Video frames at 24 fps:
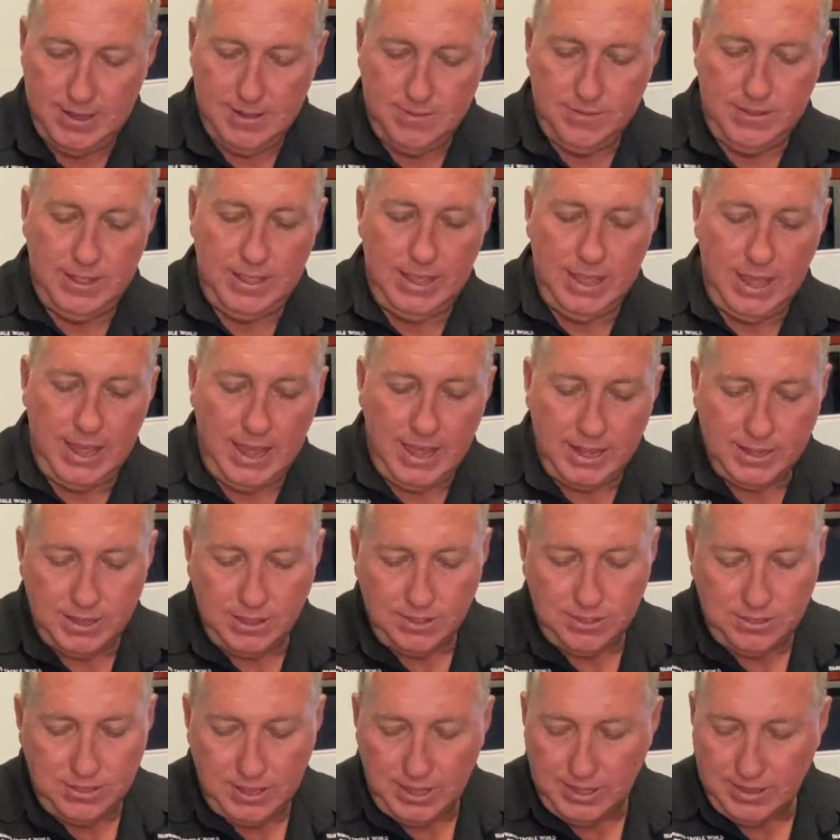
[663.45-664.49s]
The other
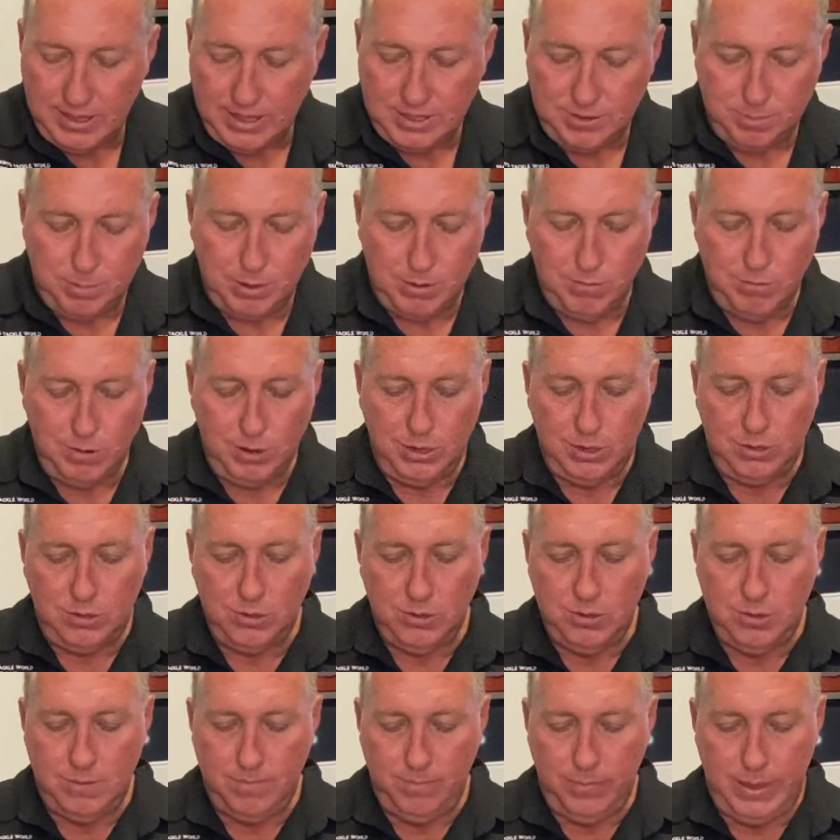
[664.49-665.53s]
thing that's been really
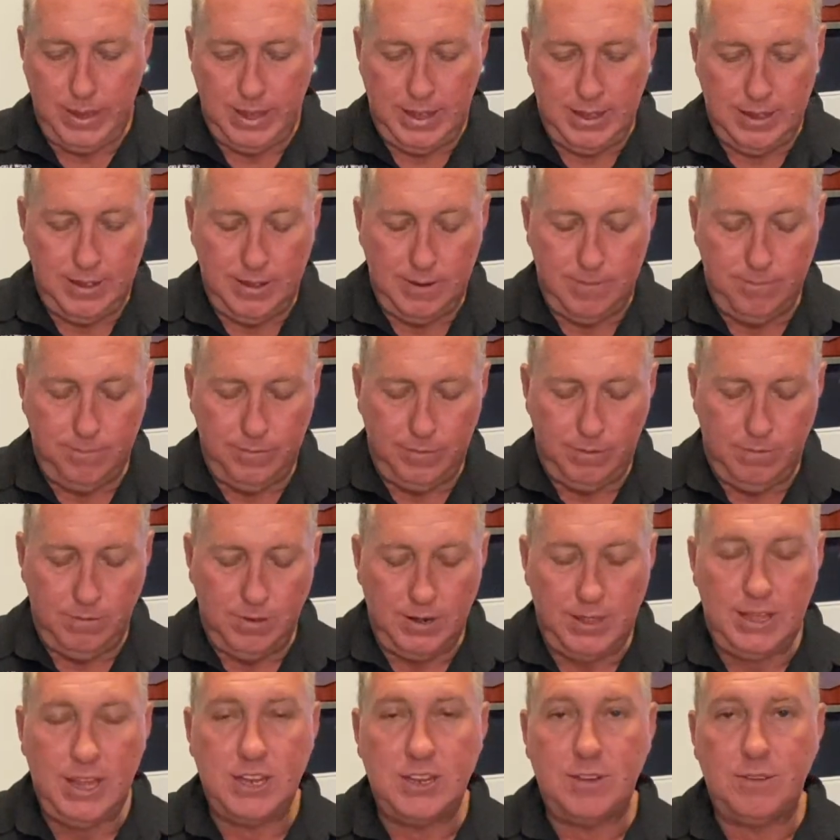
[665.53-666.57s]
good is you
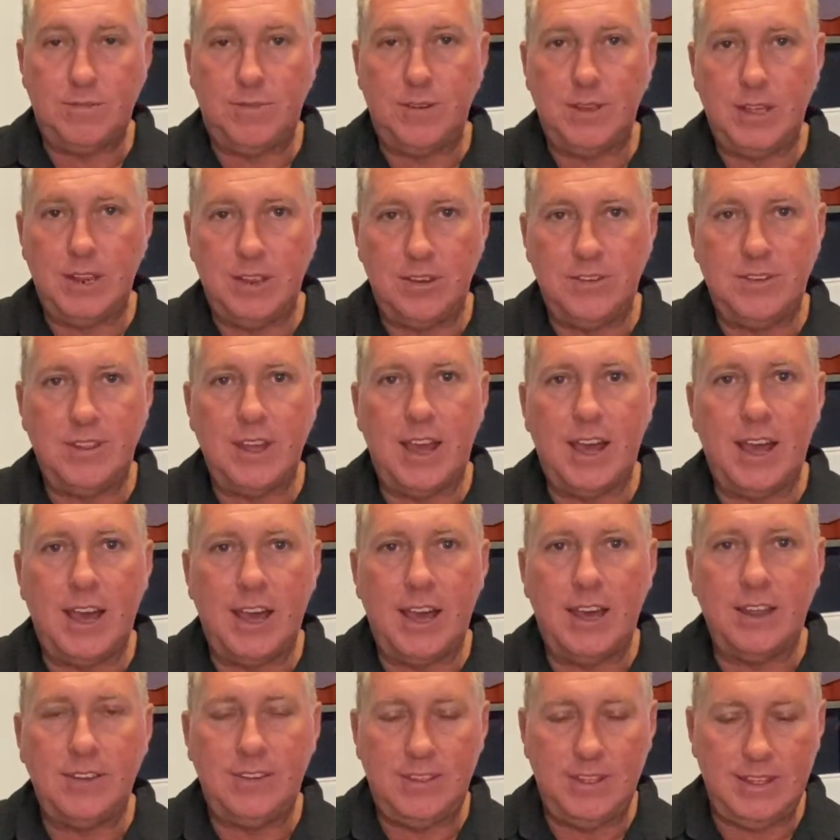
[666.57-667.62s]
want to catch a feeder
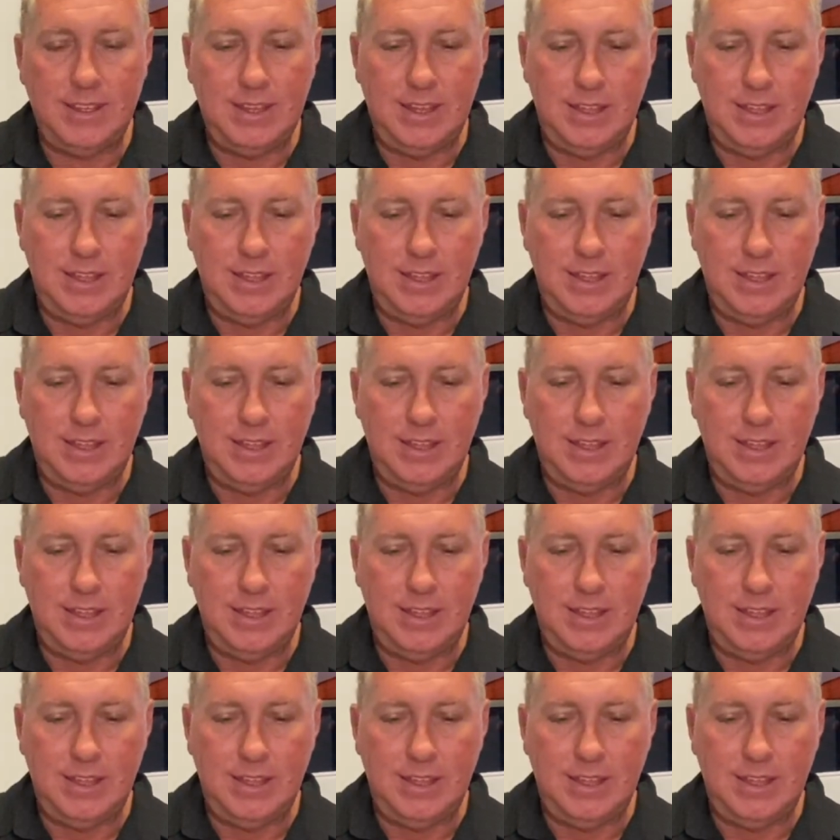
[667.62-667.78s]
dart,